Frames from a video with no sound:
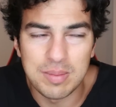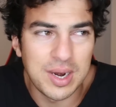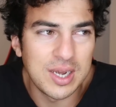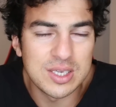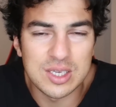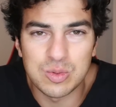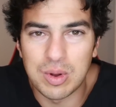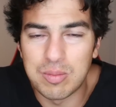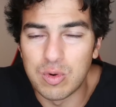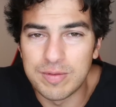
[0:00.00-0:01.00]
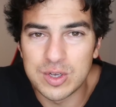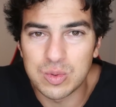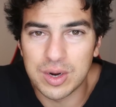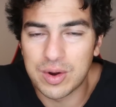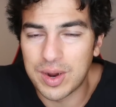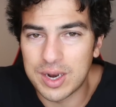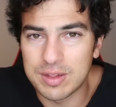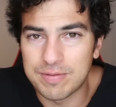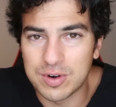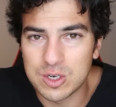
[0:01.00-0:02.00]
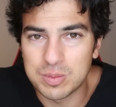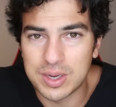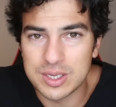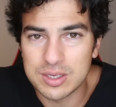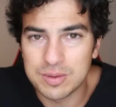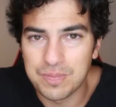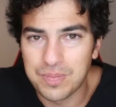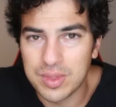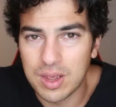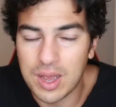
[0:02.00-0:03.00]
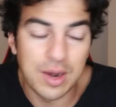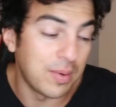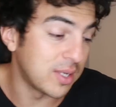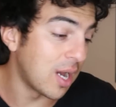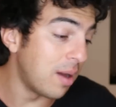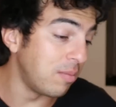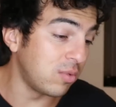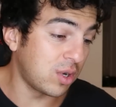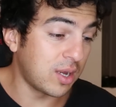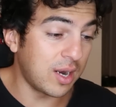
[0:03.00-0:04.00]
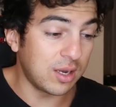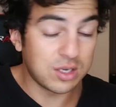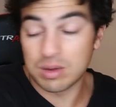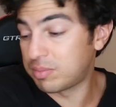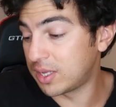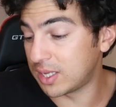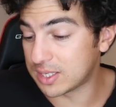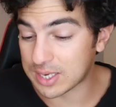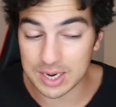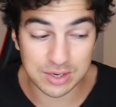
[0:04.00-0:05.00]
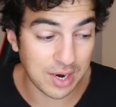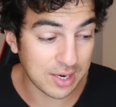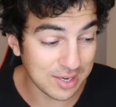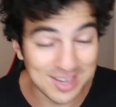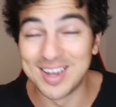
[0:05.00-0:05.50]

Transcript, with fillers: I mean, I guess that's what movies were created in the first place. Anyways, I'm getting completely sidetracked,